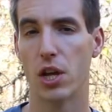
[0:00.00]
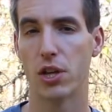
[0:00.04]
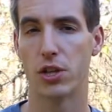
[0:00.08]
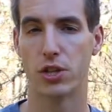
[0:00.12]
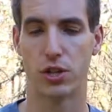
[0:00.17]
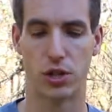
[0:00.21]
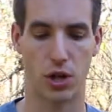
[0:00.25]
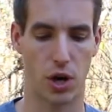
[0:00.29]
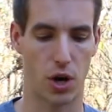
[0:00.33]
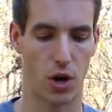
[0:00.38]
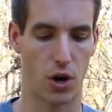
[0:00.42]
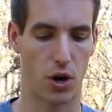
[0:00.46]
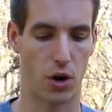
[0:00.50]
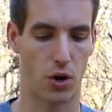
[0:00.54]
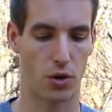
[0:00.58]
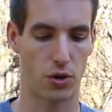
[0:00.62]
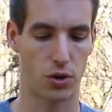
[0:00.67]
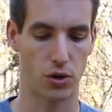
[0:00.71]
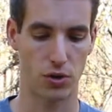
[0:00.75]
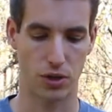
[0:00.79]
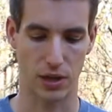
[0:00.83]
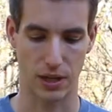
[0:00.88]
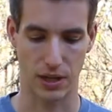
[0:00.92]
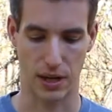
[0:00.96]
So
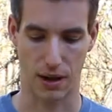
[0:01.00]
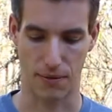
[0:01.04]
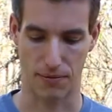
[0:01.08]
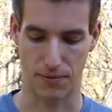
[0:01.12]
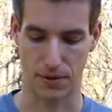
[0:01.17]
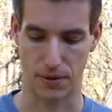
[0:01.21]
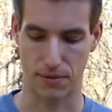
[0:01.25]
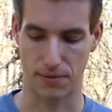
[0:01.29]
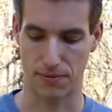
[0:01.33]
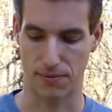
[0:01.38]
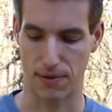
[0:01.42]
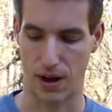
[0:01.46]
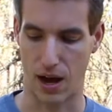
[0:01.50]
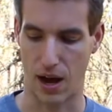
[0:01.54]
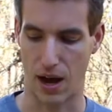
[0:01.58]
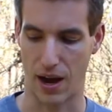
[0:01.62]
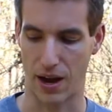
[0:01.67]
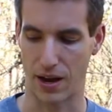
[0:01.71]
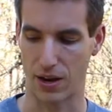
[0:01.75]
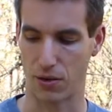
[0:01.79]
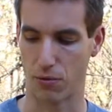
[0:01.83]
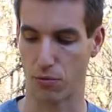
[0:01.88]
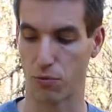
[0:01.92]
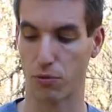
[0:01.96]
you can definitely
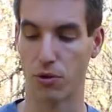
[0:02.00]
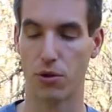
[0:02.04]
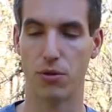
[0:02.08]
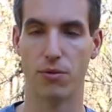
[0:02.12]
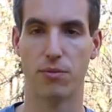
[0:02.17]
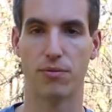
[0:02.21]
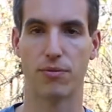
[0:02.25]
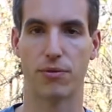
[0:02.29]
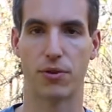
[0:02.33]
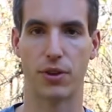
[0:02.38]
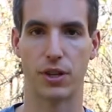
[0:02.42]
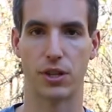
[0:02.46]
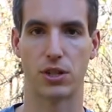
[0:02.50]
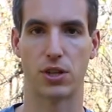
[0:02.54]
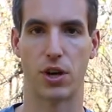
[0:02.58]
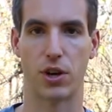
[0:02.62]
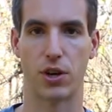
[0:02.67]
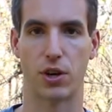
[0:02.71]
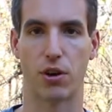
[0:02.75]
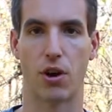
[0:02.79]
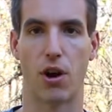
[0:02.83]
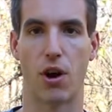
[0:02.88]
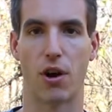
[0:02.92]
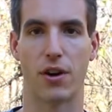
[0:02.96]
find room for this
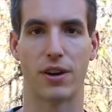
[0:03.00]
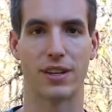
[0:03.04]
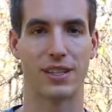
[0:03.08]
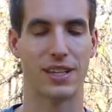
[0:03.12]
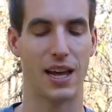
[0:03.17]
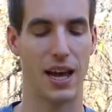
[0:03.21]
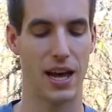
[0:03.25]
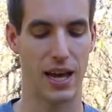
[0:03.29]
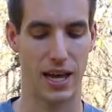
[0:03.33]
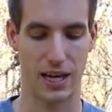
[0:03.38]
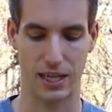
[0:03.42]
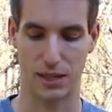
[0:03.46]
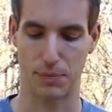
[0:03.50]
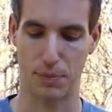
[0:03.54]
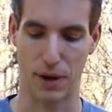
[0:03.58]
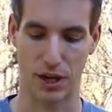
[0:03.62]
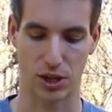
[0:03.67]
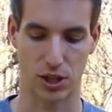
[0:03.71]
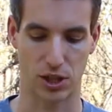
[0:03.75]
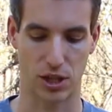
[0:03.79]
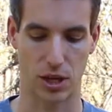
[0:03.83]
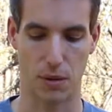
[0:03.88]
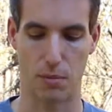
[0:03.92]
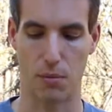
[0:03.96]
on your harness,
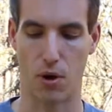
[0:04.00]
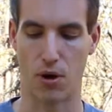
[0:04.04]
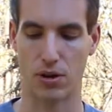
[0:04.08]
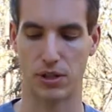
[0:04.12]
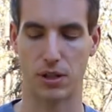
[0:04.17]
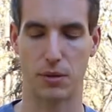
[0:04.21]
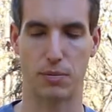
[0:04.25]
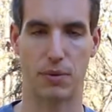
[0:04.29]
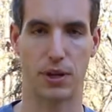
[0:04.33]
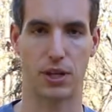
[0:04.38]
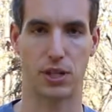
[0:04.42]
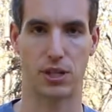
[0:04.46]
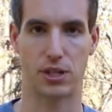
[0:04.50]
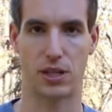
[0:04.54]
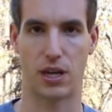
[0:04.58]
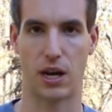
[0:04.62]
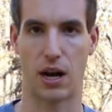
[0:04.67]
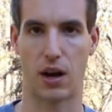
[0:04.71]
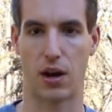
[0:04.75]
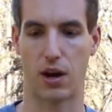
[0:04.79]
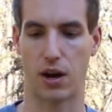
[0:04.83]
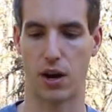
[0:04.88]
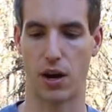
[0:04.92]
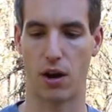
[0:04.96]
especially in a multi-pitch
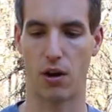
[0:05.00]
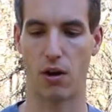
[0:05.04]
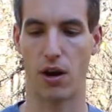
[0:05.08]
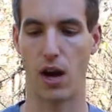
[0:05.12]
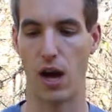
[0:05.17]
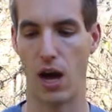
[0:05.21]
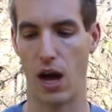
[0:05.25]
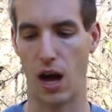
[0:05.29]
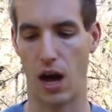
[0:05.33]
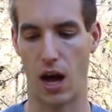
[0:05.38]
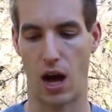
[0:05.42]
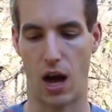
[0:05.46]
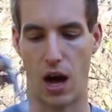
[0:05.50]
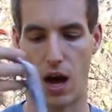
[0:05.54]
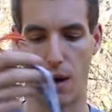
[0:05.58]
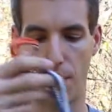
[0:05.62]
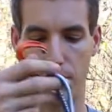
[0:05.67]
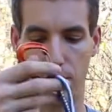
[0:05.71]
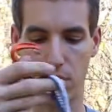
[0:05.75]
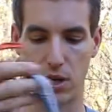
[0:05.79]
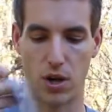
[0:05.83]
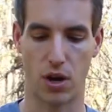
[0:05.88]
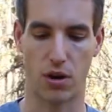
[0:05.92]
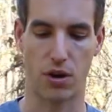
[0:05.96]
scenario.
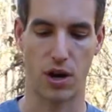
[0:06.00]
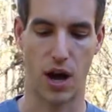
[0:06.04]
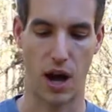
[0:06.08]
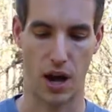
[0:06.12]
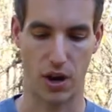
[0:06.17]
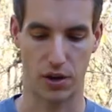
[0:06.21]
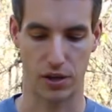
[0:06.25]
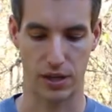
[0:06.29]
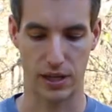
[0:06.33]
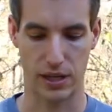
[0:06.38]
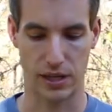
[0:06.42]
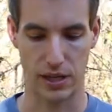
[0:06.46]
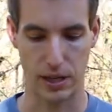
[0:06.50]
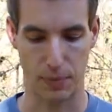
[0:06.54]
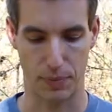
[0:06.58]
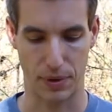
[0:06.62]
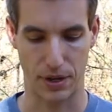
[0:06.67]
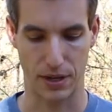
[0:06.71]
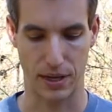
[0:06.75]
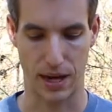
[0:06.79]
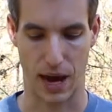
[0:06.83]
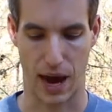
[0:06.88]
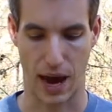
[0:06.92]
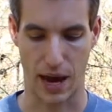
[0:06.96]
Not only
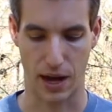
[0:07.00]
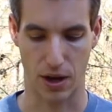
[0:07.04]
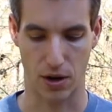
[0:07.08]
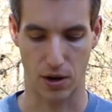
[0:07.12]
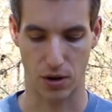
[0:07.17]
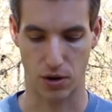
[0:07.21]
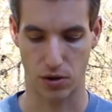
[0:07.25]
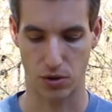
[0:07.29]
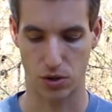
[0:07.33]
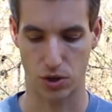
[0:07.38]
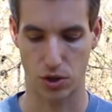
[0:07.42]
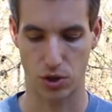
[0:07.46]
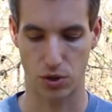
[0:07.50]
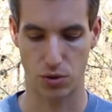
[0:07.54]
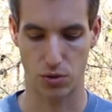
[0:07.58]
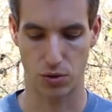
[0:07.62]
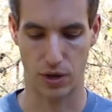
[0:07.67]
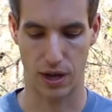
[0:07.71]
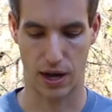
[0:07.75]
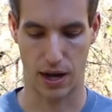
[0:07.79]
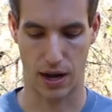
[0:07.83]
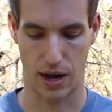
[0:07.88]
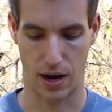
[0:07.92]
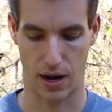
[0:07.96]
clipping to anchors, you
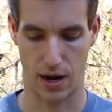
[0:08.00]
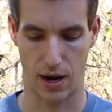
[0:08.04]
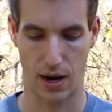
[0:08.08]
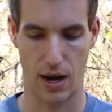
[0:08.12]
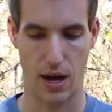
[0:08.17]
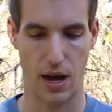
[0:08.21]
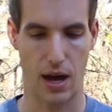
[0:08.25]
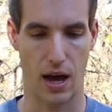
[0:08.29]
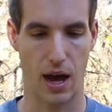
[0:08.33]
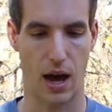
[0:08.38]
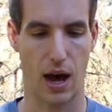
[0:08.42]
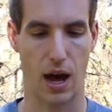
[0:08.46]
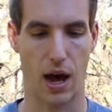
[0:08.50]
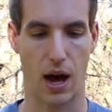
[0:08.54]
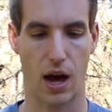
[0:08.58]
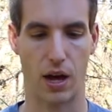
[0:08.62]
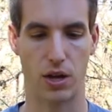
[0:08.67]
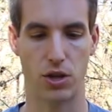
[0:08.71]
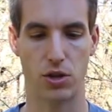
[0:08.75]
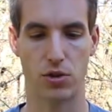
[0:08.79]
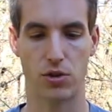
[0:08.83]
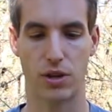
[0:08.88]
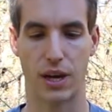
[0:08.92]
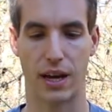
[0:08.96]
can
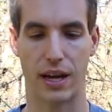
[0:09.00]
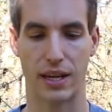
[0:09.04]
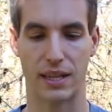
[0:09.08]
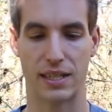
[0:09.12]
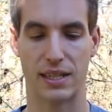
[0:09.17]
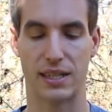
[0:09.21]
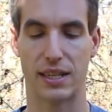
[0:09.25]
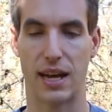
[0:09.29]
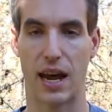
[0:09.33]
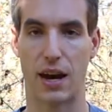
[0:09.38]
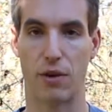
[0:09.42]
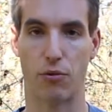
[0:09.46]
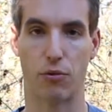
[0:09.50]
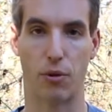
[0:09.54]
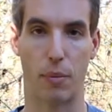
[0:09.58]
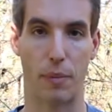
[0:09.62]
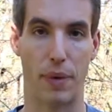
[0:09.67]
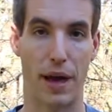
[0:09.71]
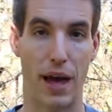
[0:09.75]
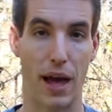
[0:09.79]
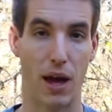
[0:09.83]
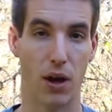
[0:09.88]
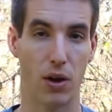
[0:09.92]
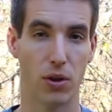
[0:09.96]
extend
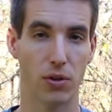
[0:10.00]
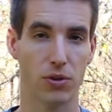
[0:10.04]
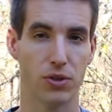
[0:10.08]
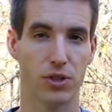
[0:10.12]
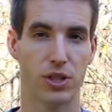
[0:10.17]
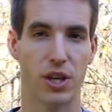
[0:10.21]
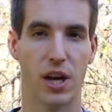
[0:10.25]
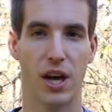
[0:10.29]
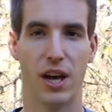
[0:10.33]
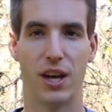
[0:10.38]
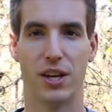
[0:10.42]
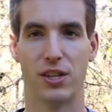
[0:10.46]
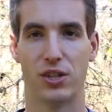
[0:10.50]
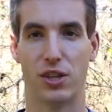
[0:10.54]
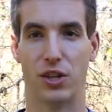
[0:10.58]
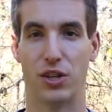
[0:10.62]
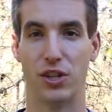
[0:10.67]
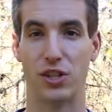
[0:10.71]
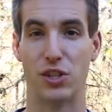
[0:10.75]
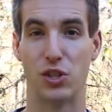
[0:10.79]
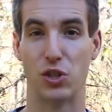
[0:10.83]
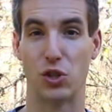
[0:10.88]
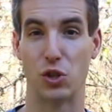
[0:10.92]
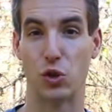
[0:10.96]
rappels. So
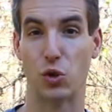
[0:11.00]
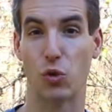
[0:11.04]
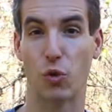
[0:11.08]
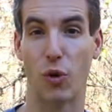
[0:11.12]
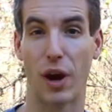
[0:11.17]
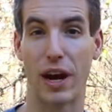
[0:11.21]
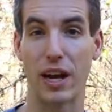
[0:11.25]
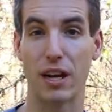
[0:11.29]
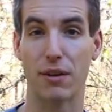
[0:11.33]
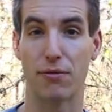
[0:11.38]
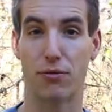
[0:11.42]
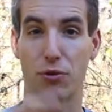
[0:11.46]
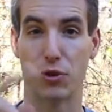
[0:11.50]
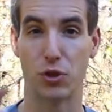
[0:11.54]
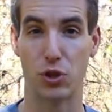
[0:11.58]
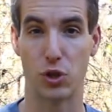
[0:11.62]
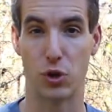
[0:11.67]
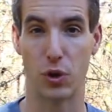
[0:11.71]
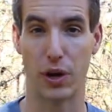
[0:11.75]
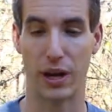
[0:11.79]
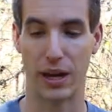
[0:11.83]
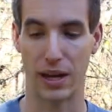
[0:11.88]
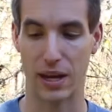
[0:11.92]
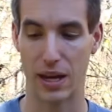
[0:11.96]
this is great if you're
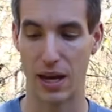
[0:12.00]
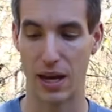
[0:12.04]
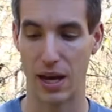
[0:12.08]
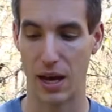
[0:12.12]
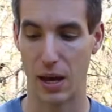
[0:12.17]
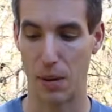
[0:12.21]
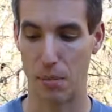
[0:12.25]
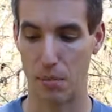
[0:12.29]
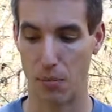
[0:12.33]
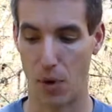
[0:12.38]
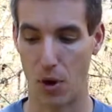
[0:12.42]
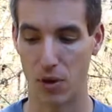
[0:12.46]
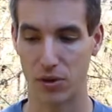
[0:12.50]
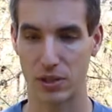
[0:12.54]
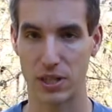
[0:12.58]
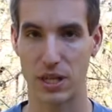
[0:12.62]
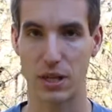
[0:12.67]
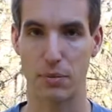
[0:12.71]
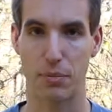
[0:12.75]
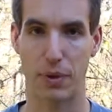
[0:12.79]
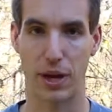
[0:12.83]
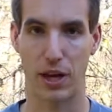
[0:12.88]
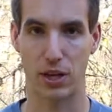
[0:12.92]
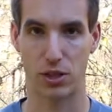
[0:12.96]
doing
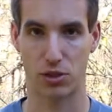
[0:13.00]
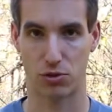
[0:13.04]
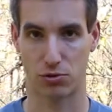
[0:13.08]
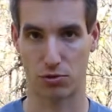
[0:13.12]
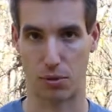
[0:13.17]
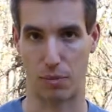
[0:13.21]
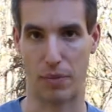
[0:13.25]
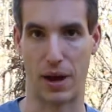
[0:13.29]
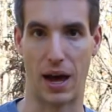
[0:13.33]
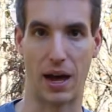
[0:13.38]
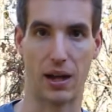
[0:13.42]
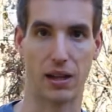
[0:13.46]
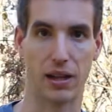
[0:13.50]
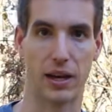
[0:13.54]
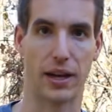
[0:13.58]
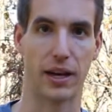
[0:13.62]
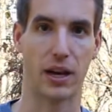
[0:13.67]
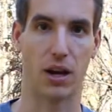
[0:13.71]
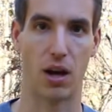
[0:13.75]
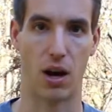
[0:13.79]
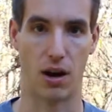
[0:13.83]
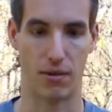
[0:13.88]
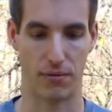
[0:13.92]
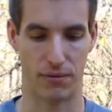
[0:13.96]
multi-pitch
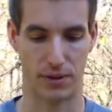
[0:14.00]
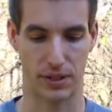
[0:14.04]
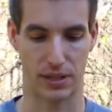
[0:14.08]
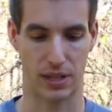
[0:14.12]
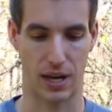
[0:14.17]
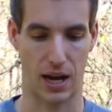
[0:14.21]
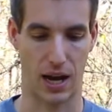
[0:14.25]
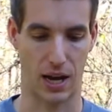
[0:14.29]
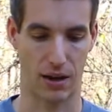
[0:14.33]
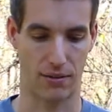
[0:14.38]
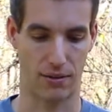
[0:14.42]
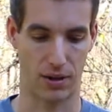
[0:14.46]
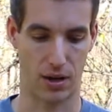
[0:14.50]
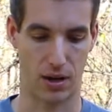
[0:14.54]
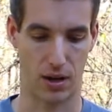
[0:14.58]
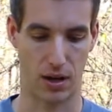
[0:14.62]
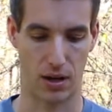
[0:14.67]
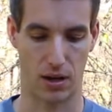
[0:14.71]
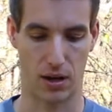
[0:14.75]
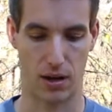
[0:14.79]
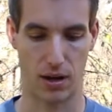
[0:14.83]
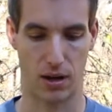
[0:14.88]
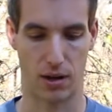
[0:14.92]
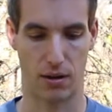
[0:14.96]
rappelling off the side of
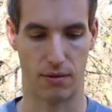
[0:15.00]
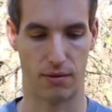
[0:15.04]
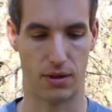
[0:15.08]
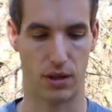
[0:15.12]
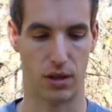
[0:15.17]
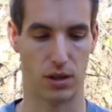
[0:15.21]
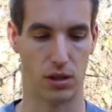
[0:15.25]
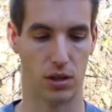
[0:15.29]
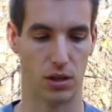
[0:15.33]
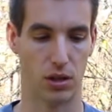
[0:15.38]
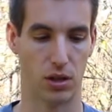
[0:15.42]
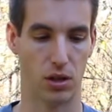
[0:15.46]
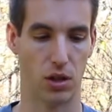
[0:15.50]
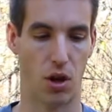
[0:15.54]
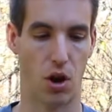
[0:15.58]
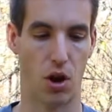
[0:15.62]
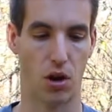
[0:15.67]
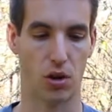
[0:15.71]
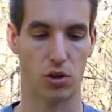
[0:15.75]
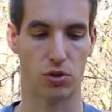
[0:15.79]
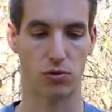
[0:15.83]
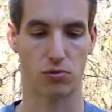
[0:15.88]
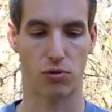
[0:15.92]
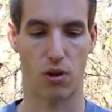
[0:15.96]
a
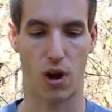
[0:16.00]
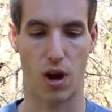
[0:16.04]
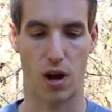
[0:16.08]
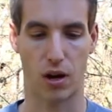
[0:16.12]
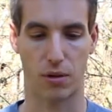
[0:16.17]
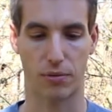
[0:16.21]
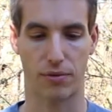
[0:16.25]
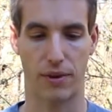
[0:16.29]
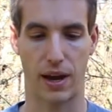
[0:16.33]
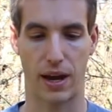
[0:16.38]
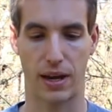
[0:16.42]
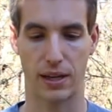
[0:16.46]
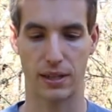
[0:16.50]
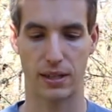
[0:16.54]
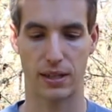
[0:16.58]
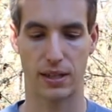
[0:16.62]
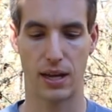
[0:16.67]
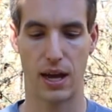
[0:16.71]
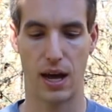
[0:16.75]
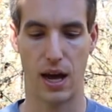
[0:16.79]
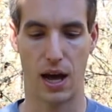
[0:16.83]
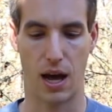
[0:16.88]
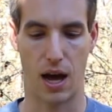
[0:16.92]
large rock face.